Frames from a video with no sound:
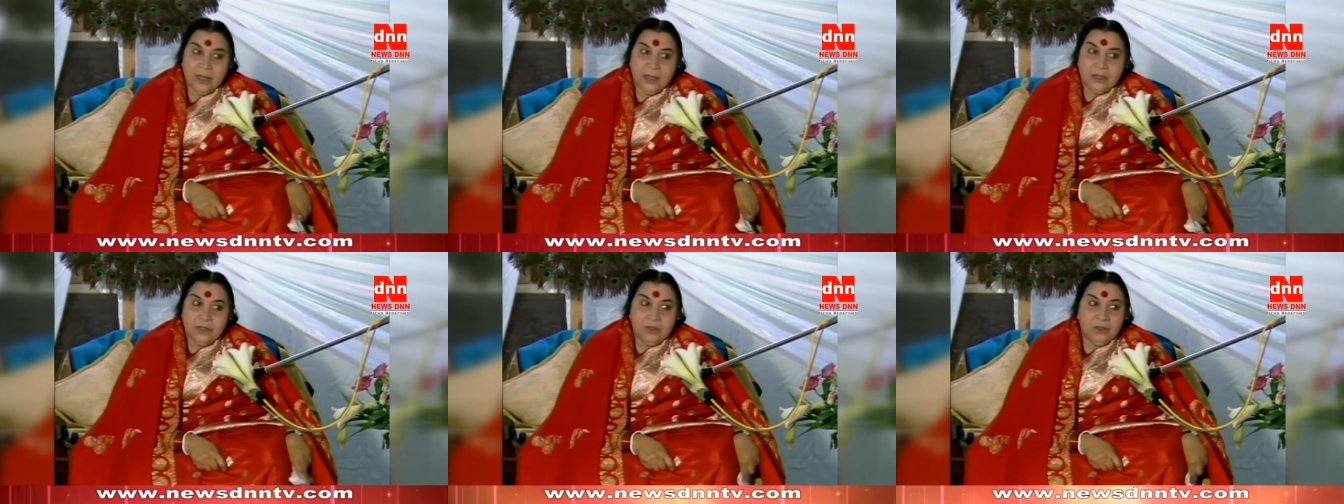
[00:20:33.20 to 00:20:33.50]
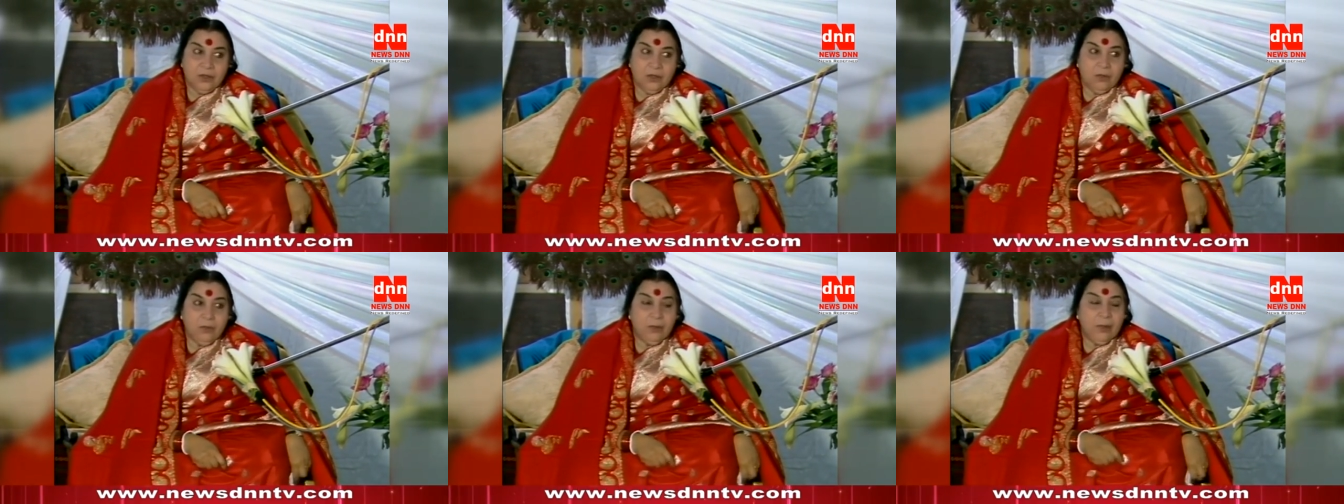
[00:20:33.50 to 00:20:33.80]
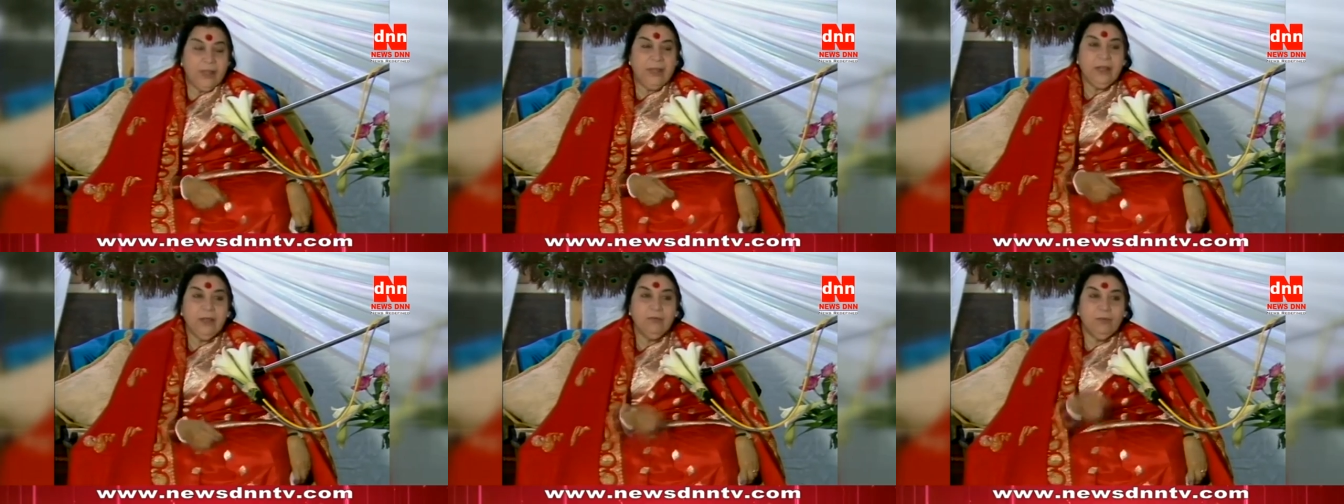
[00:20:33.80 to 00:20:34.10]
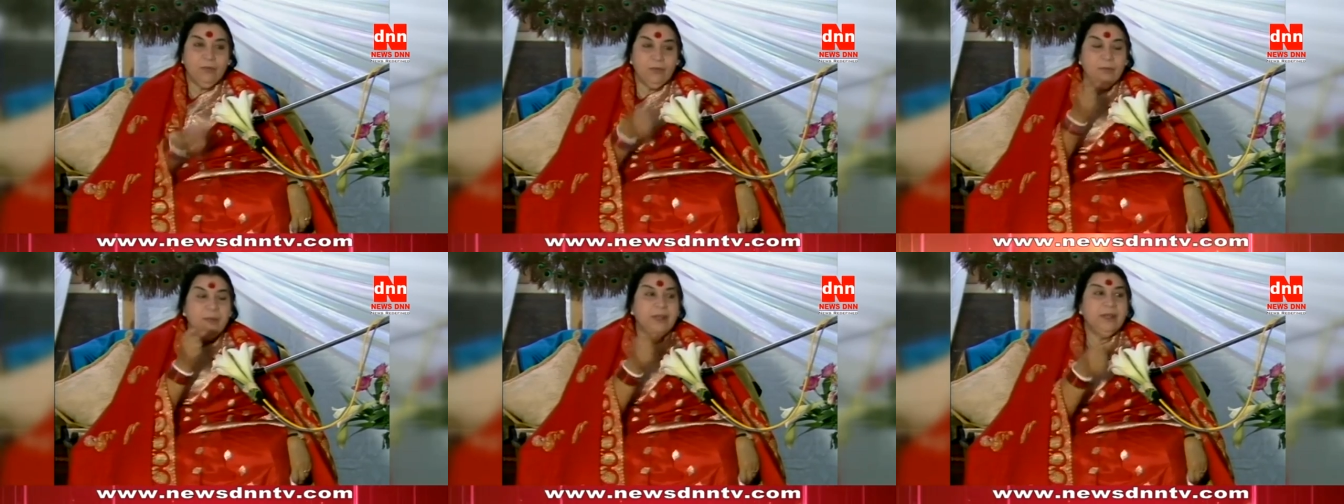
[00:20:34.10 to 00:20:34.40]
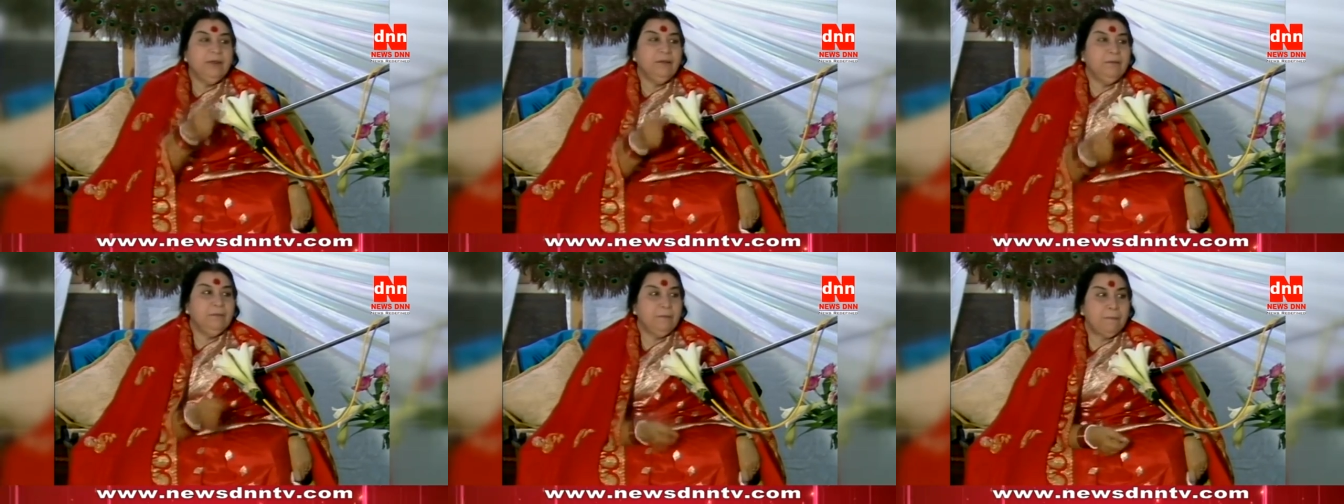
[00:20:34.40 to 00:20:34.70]
So when the
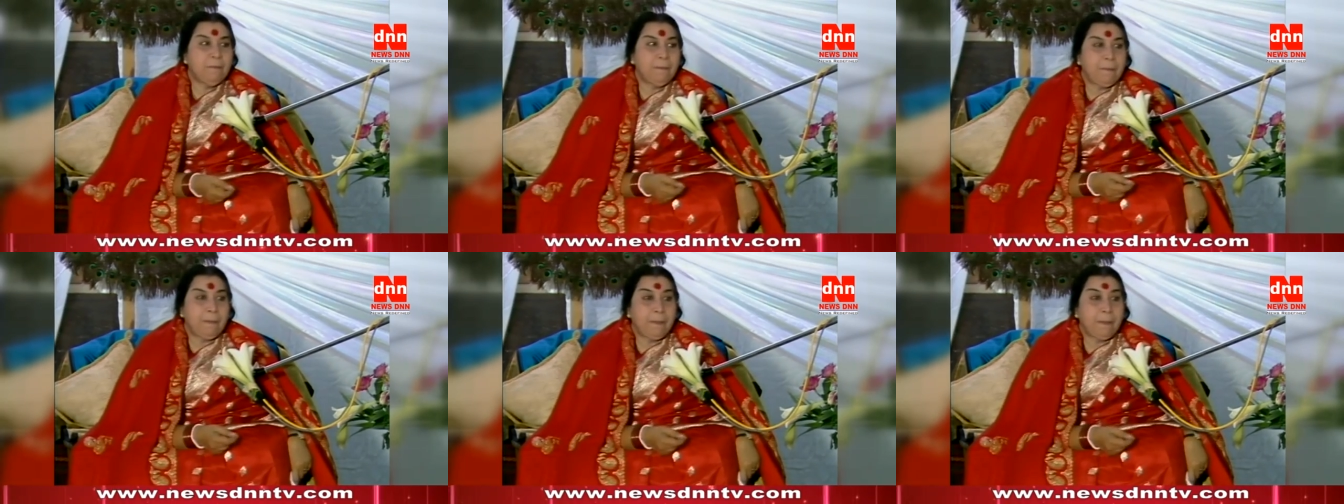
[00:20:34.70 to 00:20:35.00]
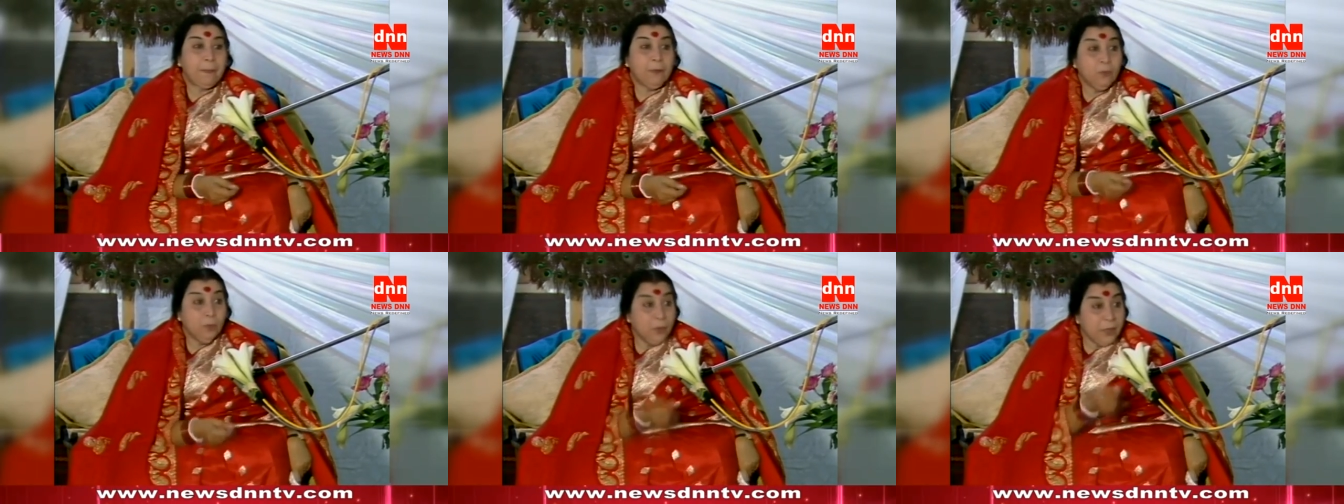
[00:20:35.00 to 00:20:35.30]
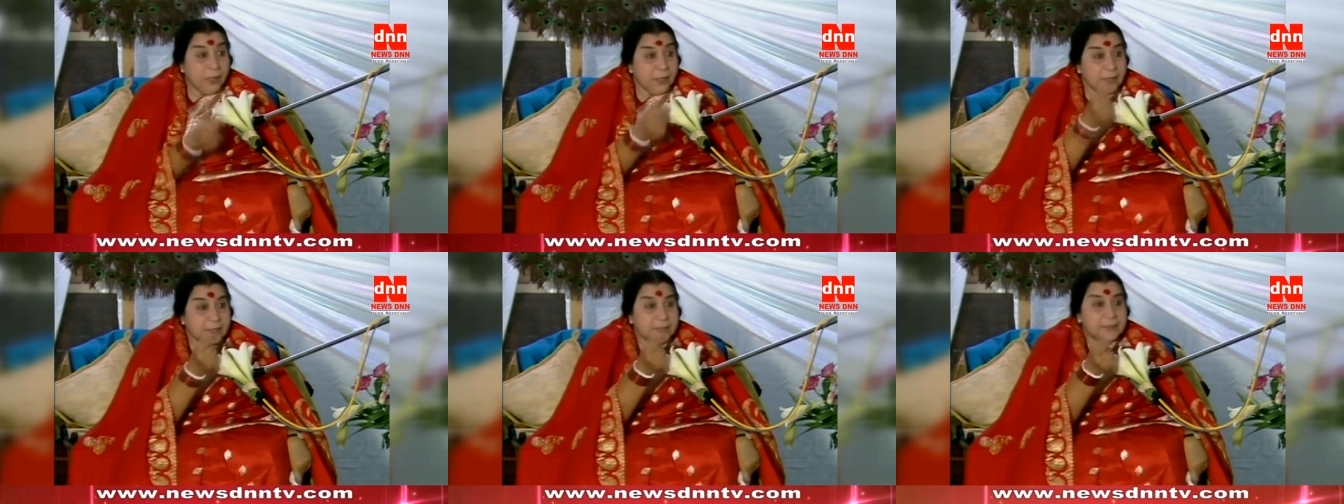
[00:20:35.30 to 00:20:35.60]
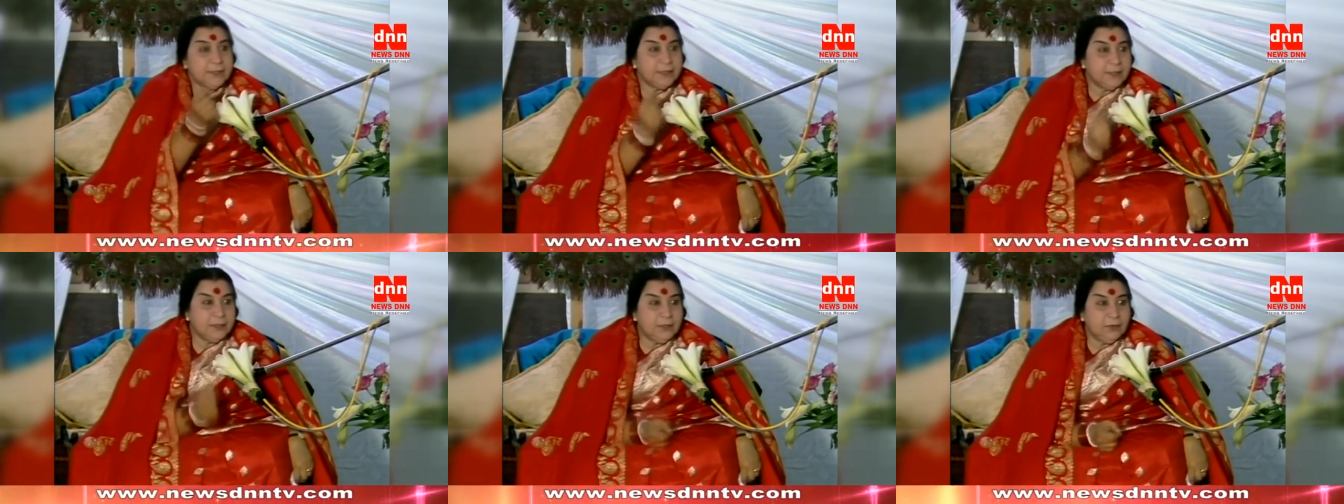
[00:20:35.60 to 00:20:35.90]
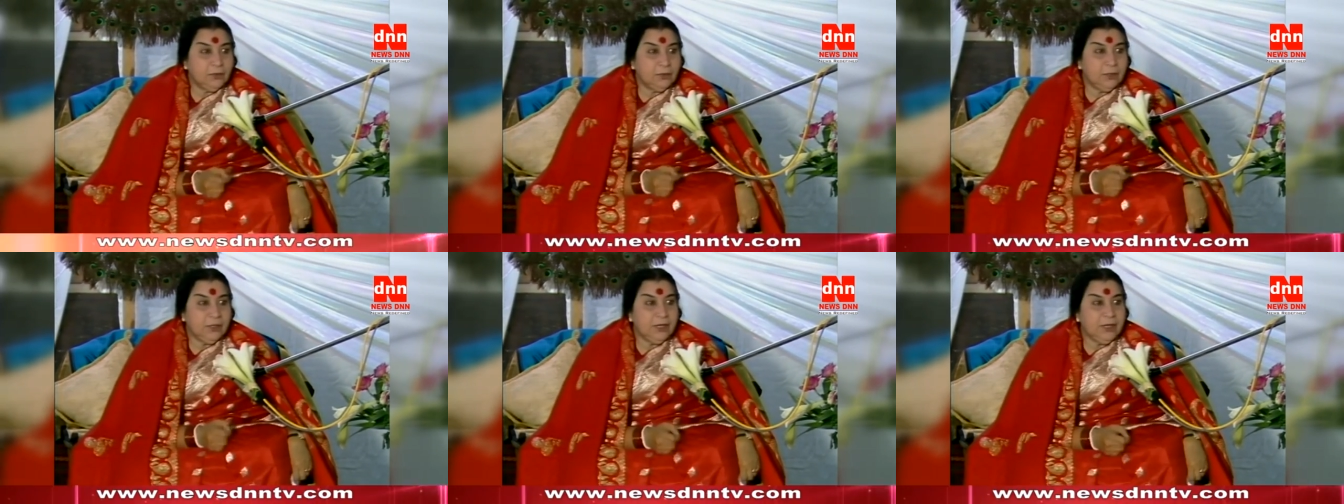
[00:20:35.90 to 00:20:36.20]
woman who is a
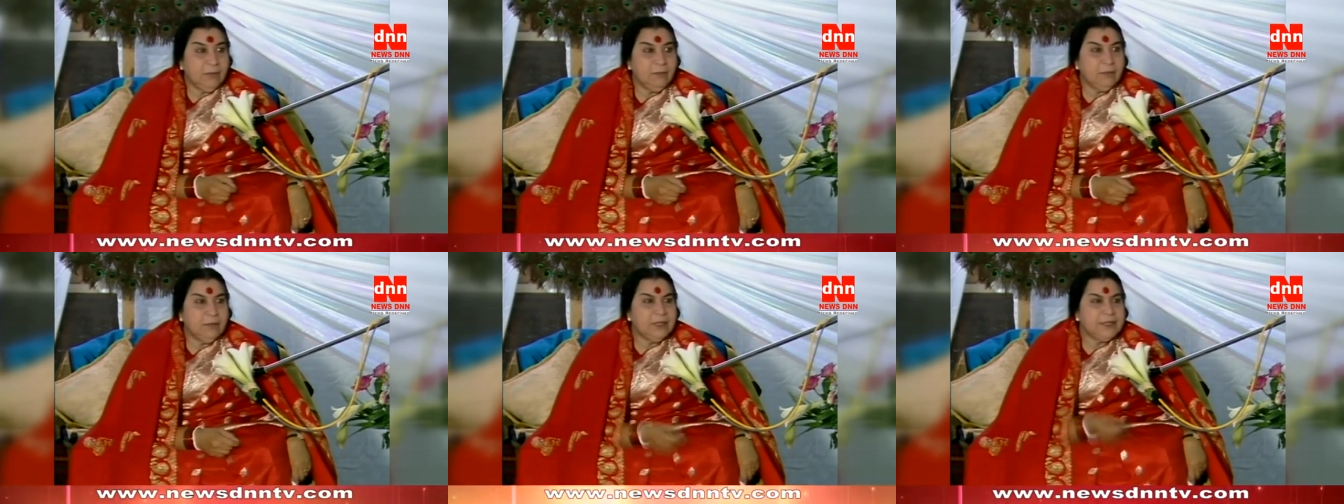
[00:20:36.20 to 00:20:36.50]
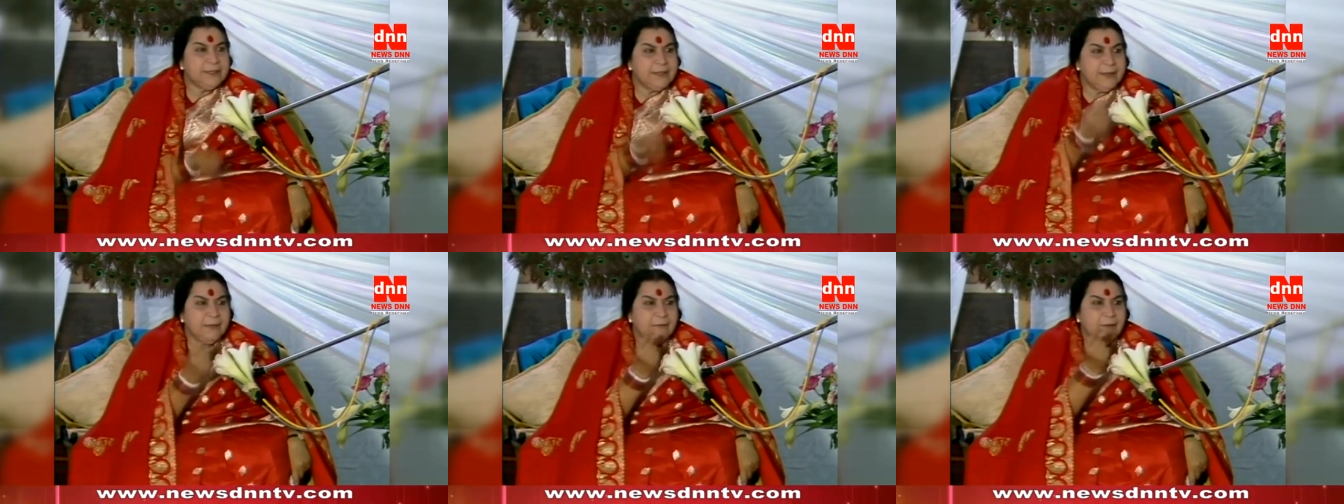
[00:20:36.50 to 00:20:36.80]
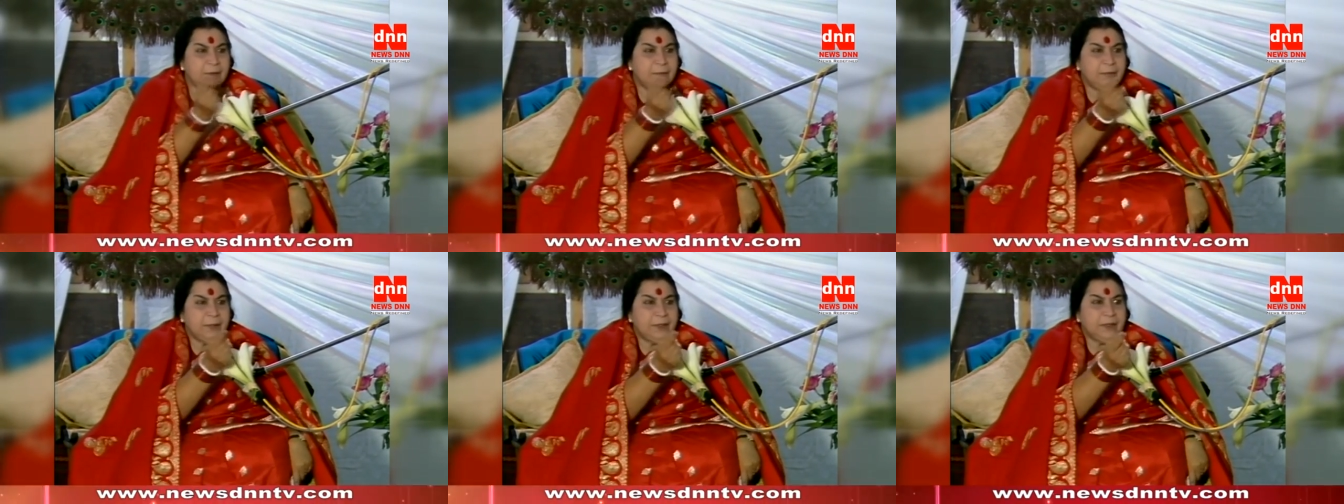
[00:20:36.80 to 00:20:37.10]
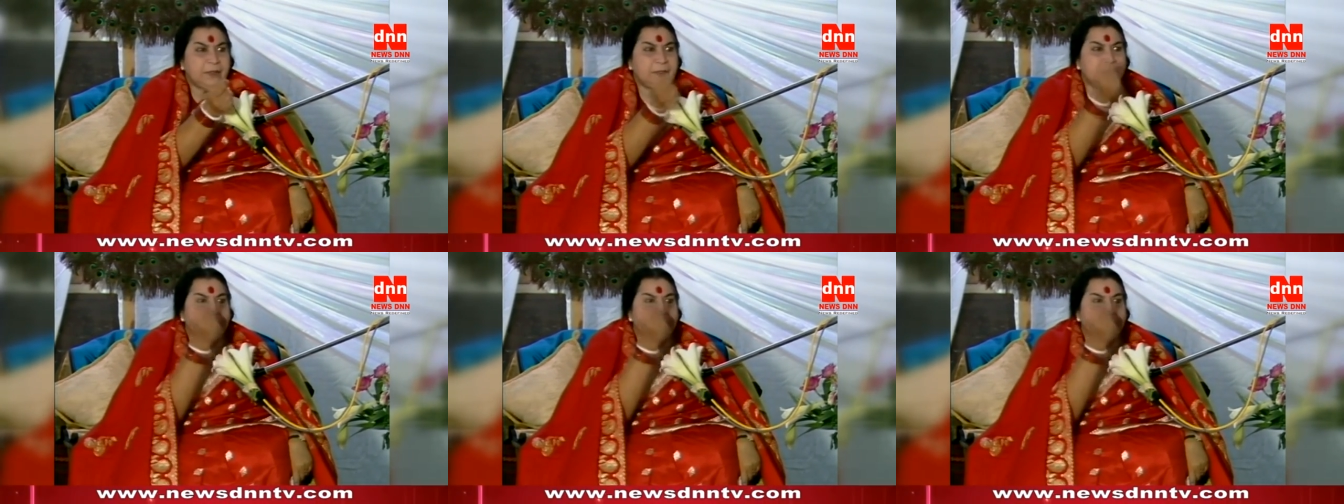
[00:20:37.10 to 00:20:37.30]
Sahajogini must develop her